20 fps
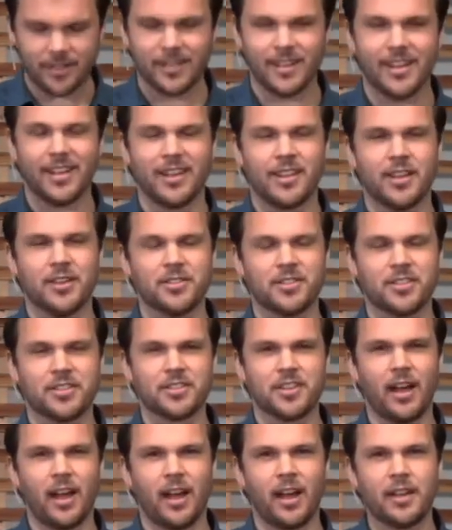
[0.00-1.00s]
There's this
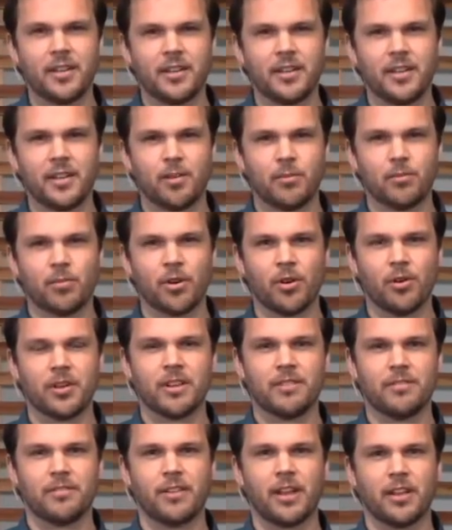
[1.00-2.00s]
unbroken
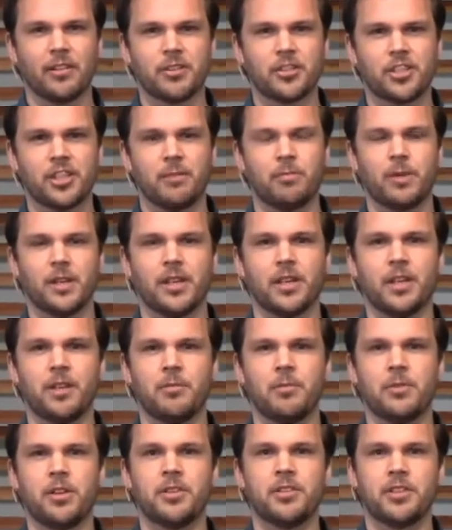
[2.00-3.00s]
fellowship and
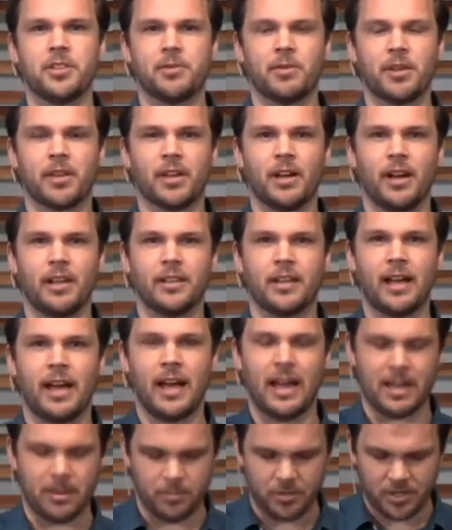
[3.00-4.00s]
communion with God that
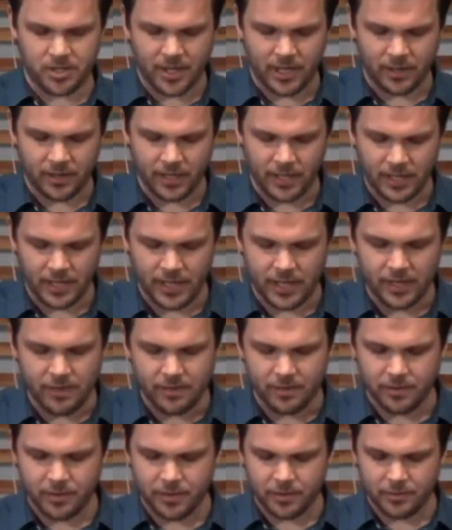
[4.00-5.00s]
Adam shared and Eve.
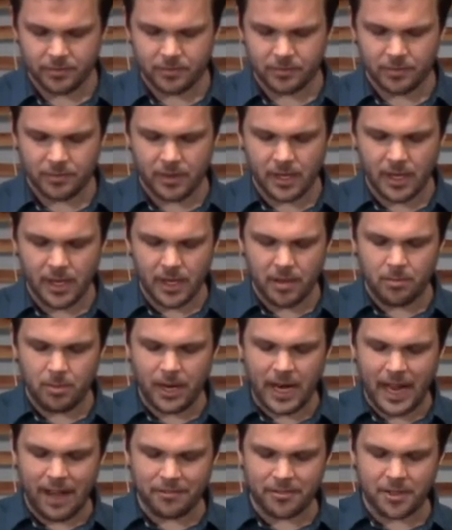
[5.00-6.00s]
But
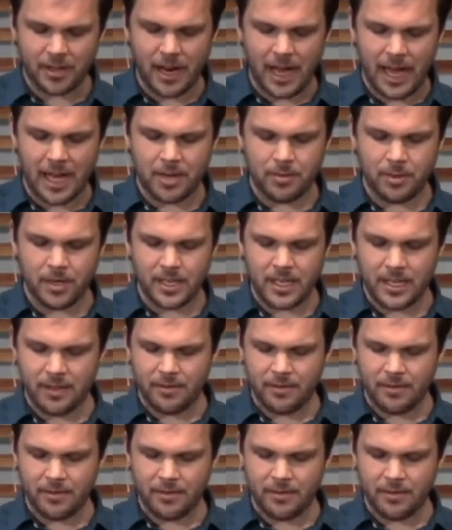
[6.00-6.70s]
after Adam and Eve